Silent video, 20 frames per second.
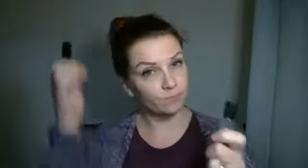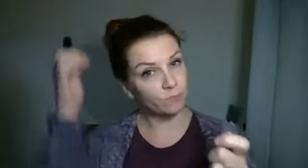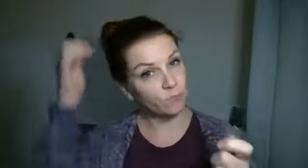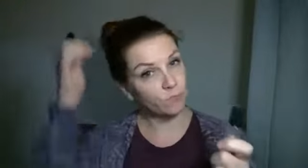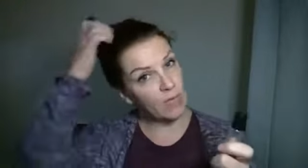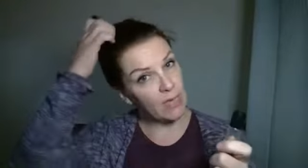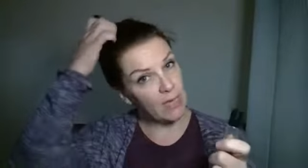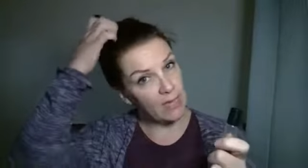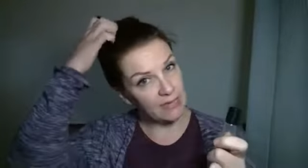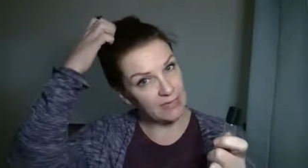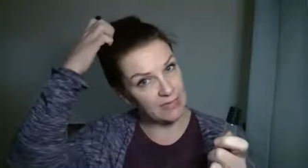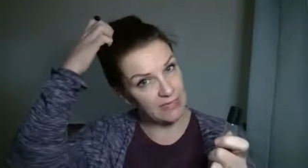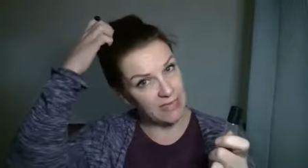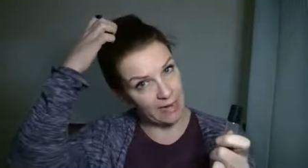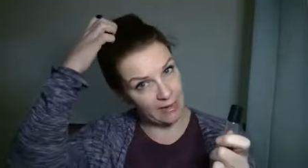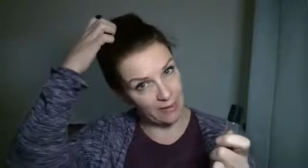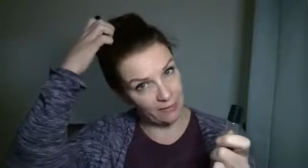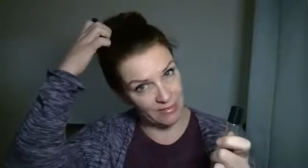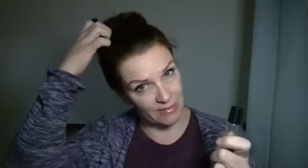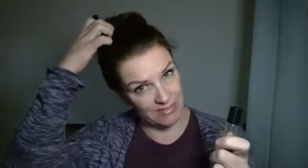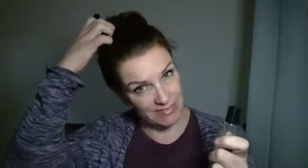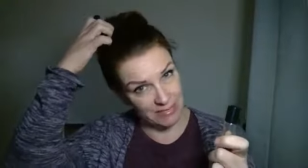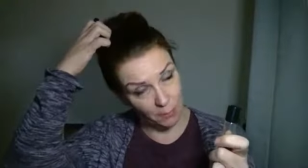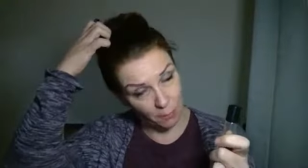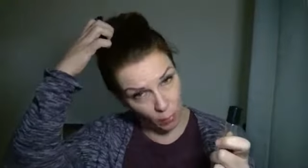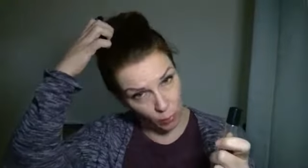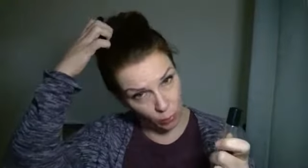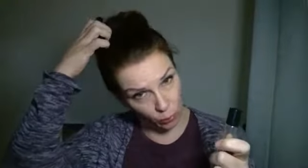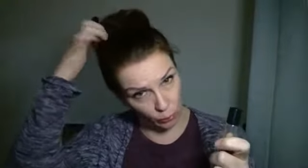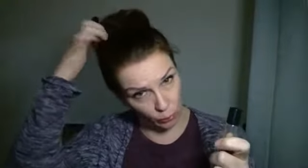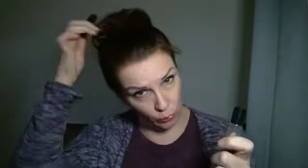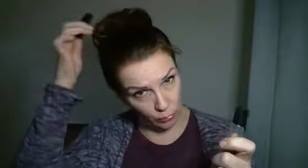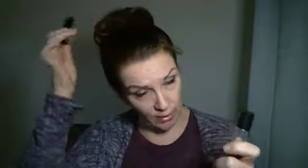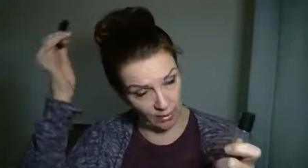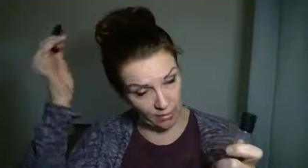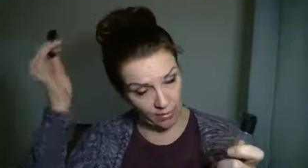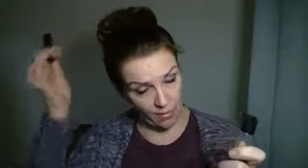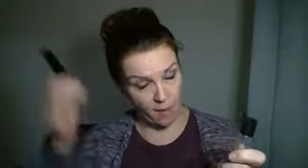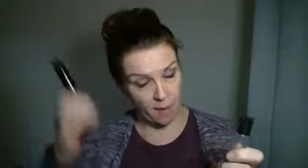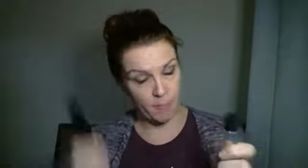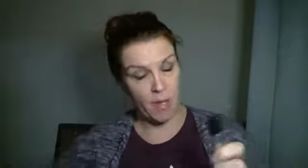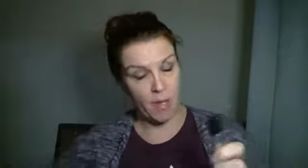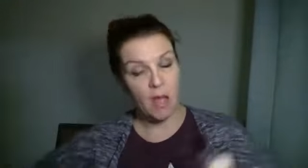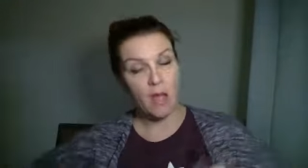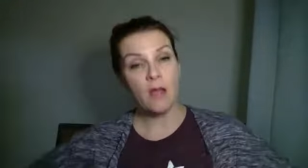Okay, it's kind of a simple rule of thumb.